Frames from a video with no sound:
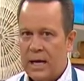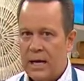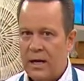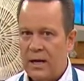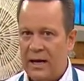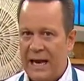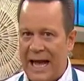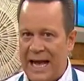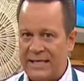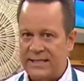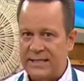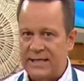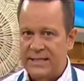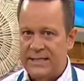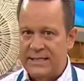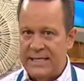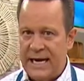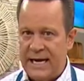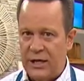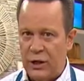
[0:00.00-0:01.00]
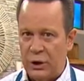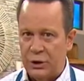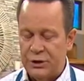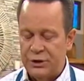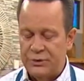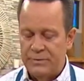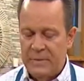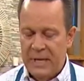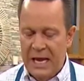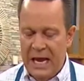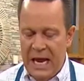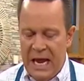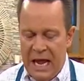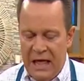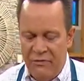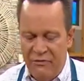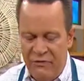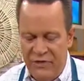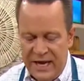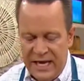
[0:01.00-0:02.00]
glass containers.
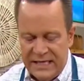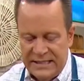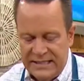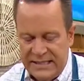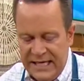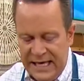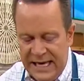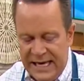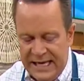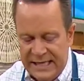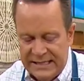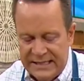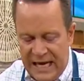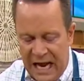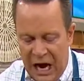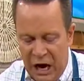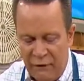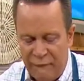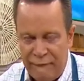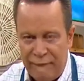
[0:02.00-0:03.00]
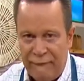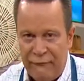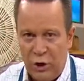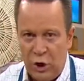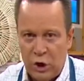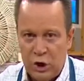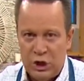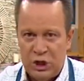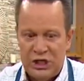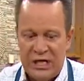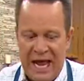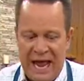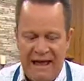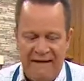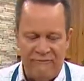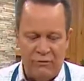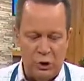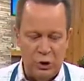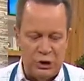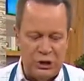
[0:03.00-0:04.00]
This is our first
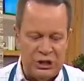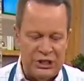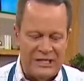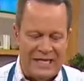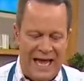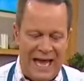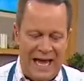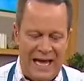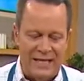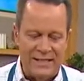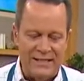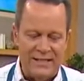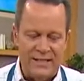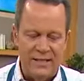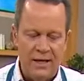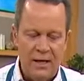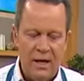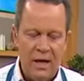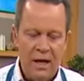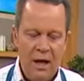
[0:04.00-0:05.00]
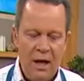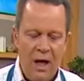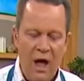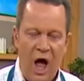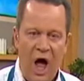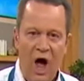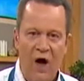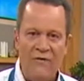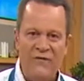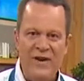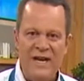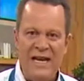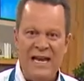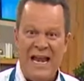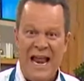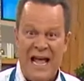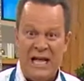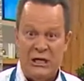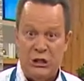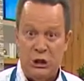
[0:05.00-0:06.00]
ever set of
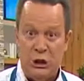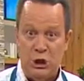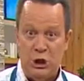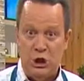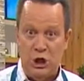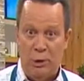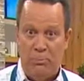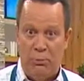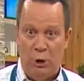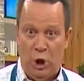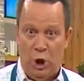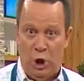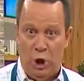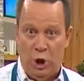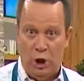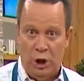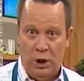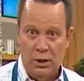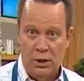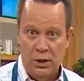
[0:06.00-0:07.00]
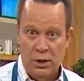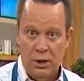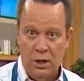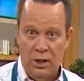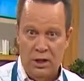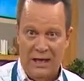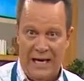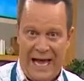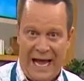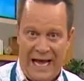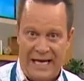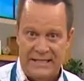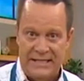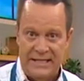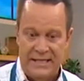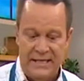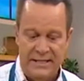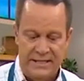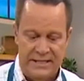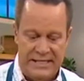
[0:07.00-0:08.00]
nestable glass
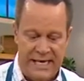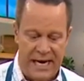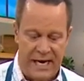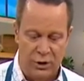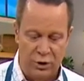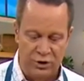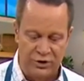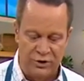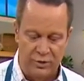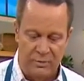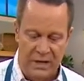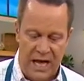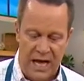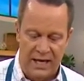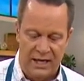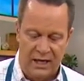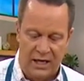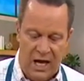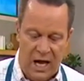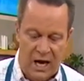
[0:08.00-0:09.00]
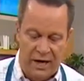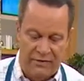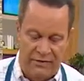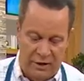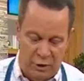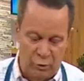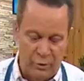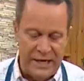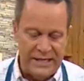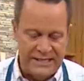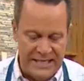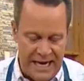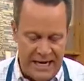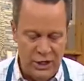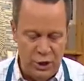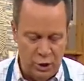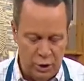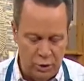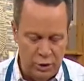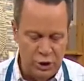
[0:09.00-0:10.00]
containers from Lock & Lock. They're
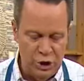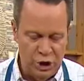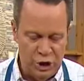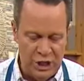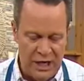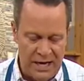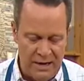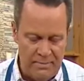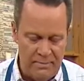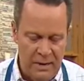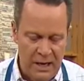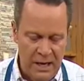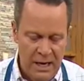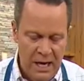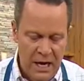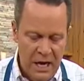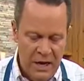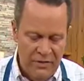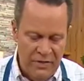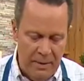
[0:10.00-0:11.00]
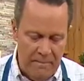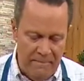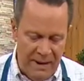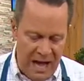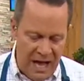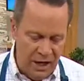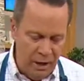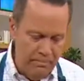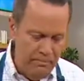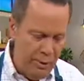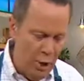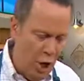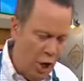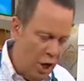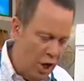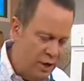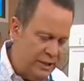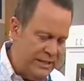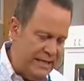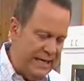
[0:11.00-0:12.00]
rectangular in shape. The bottom
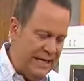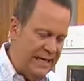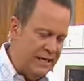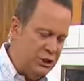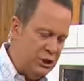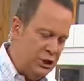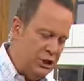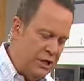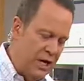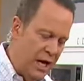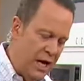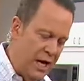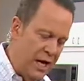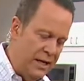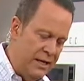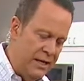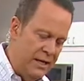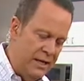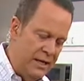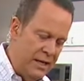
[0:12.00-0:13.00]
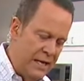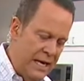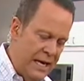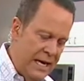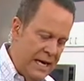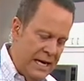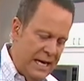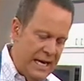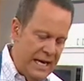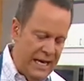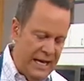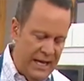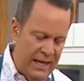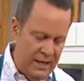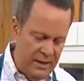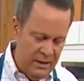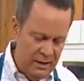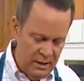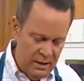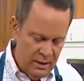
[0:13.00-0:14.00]
part is done
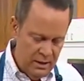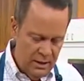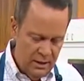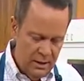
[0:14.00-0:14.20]
in